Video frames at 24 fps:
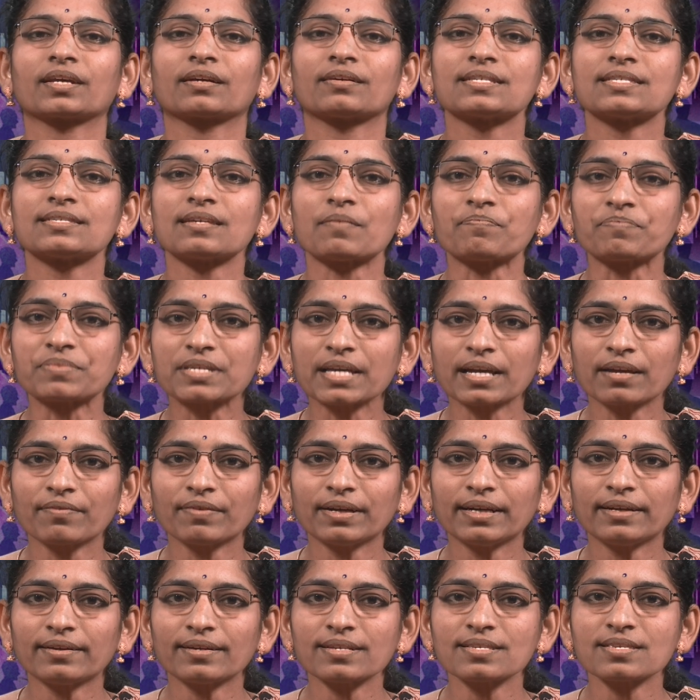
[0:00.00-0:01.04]

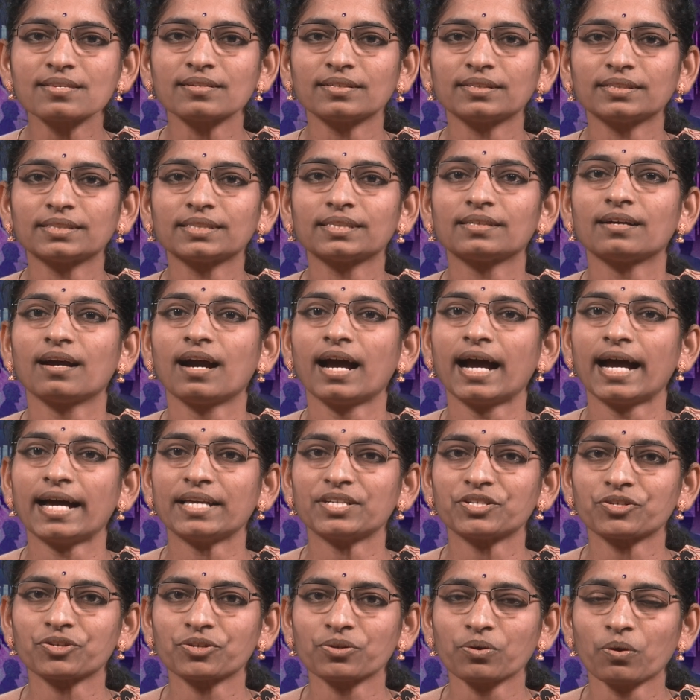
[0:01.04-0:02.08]
Subsequent research has
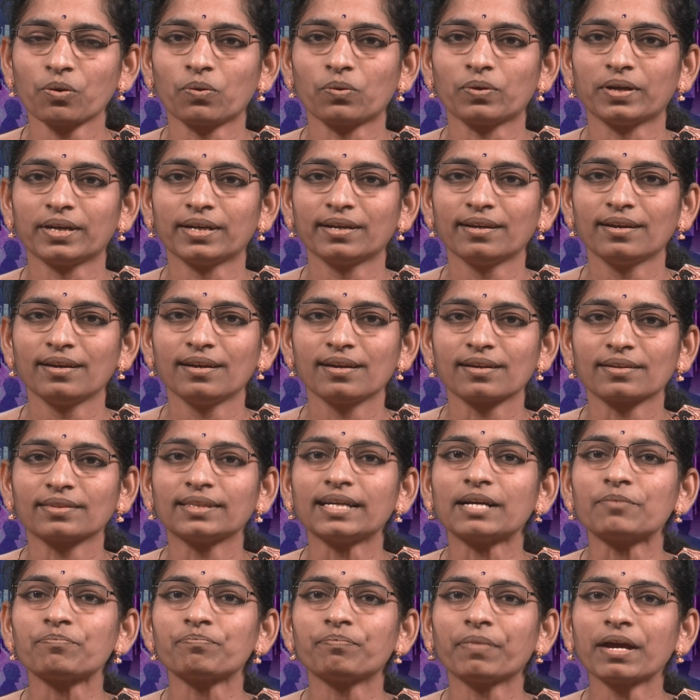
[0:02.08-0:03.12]
shown
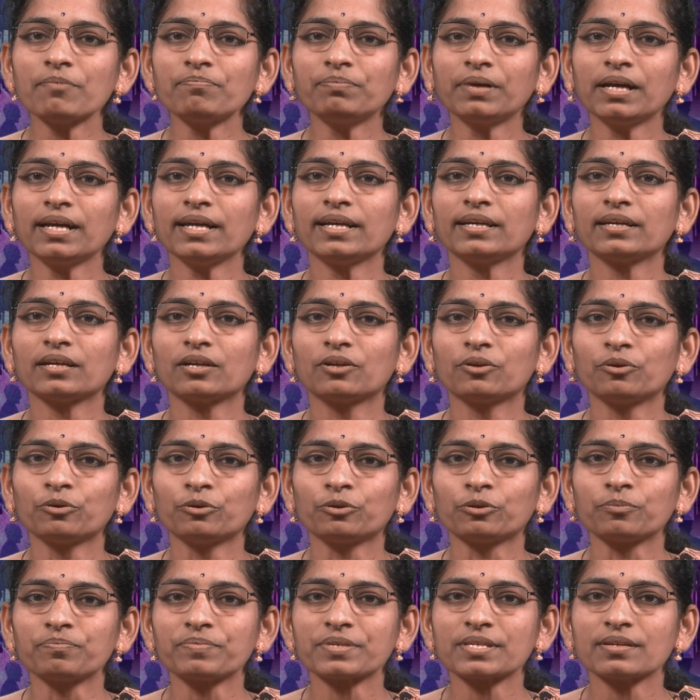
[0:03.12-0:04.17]
that people in
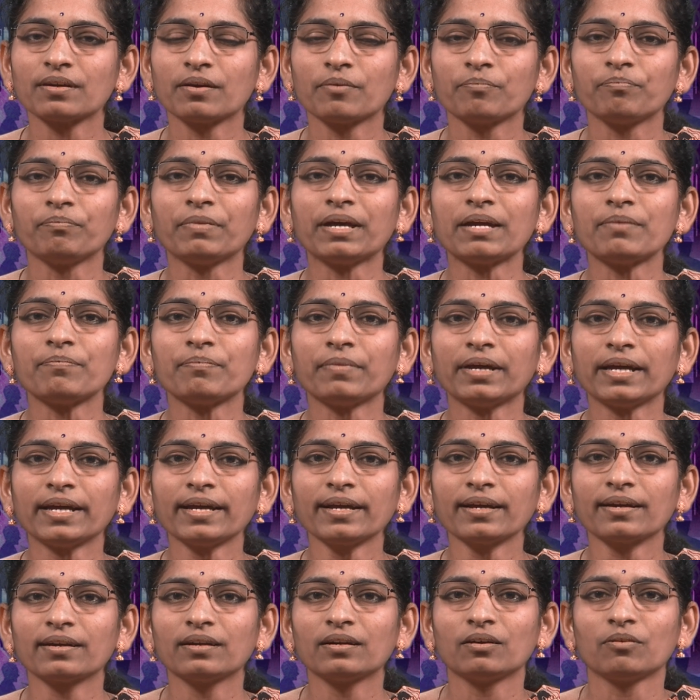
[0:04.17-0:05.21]
groups may
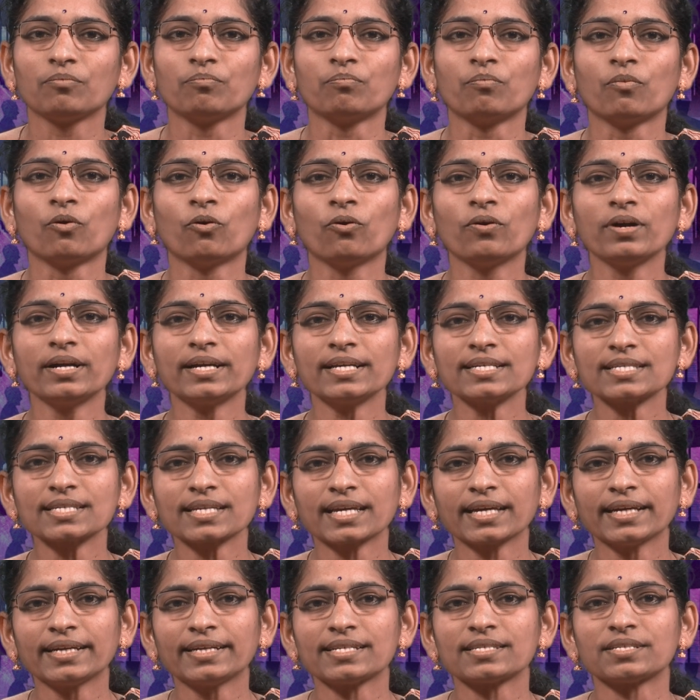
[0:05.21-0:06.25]
make more
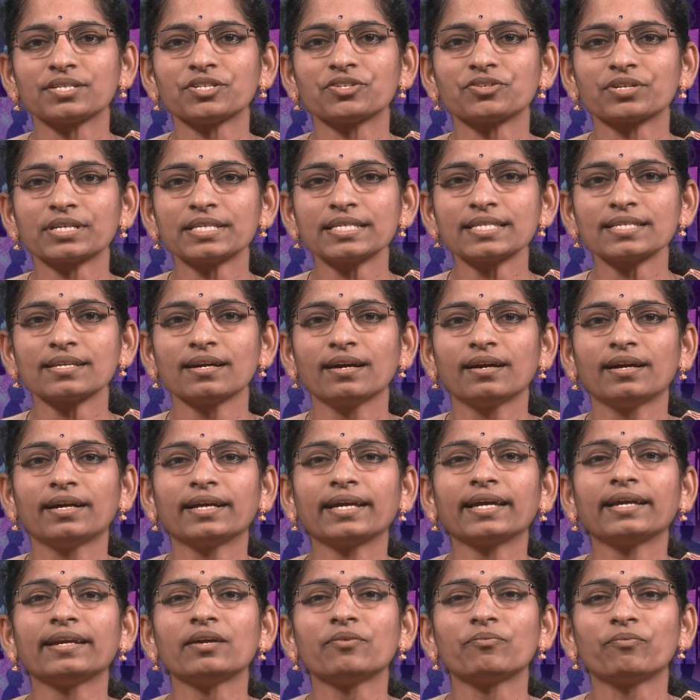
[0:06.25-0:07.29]
risky decisions
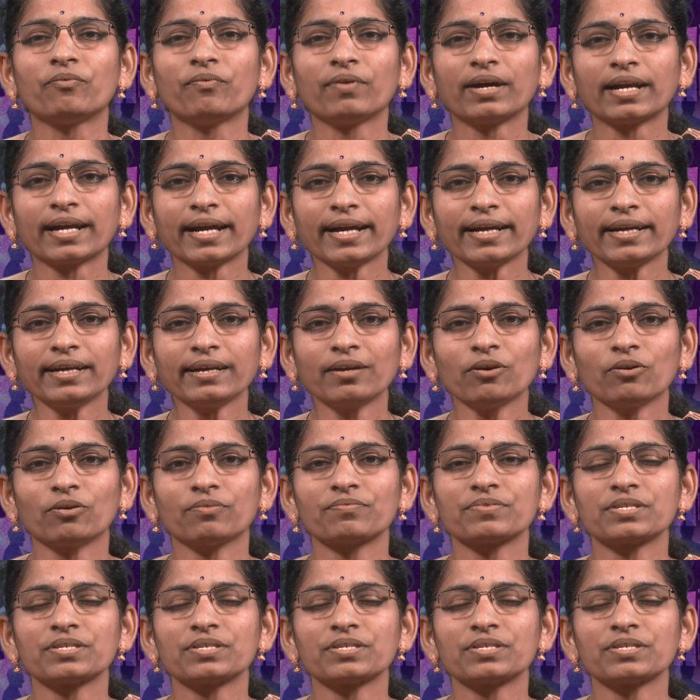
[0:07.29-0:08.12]
in a variety of